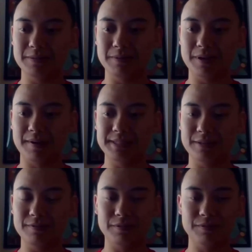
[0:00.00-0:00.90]
so we've known each
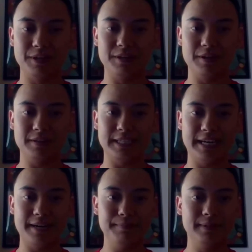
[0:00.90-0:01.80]
other for a very long
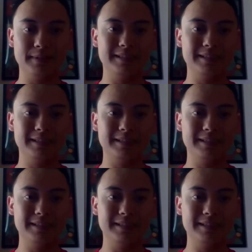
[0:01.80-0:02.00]
time.